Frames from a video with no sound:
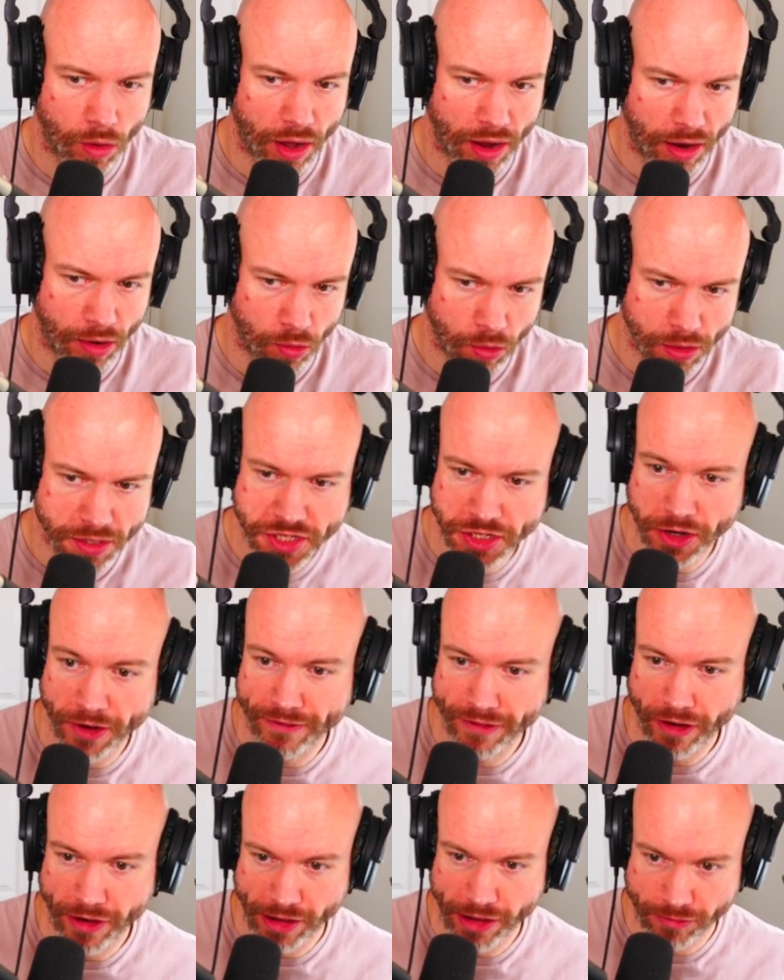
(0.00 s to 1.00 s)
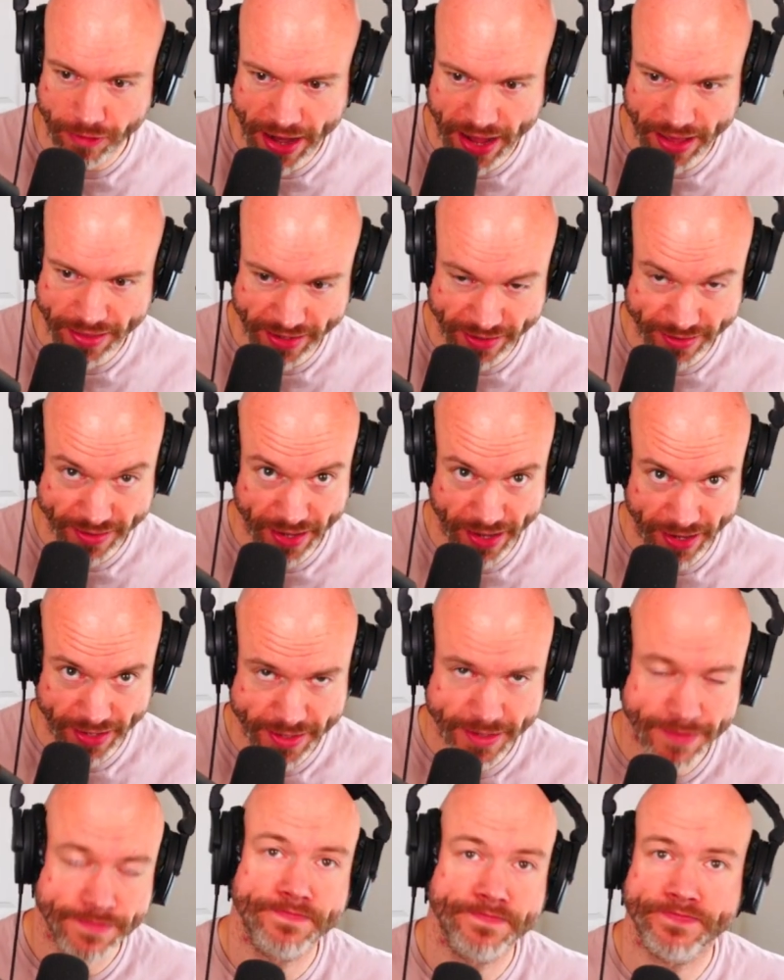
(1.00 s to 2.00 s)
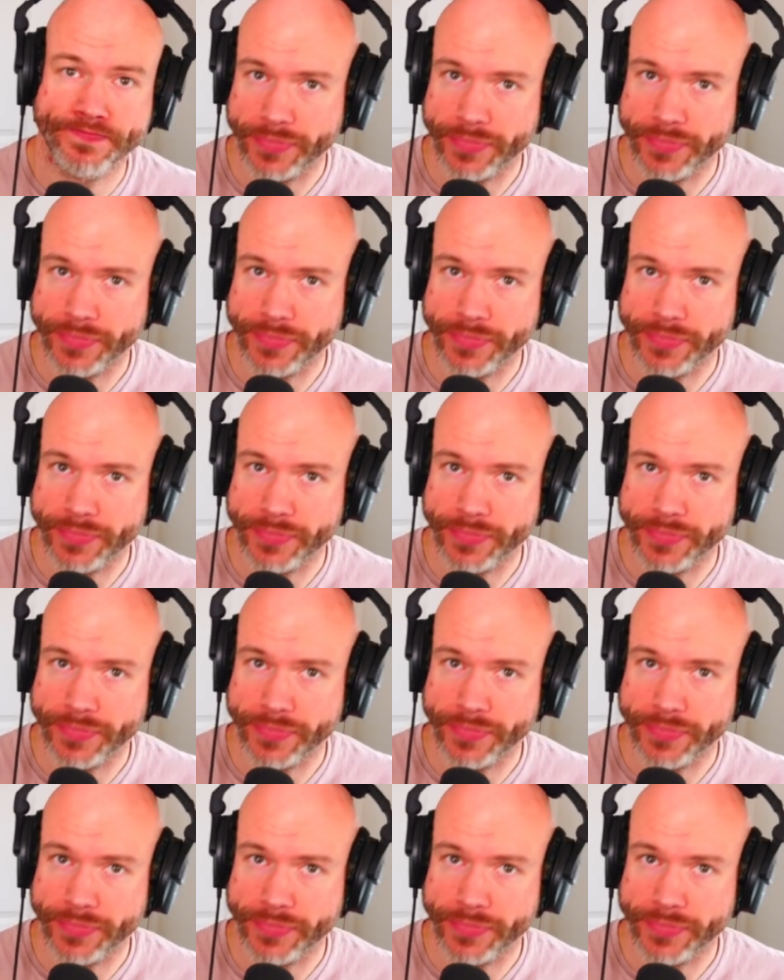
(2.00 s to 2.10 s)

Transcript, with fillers: are also very rare these days.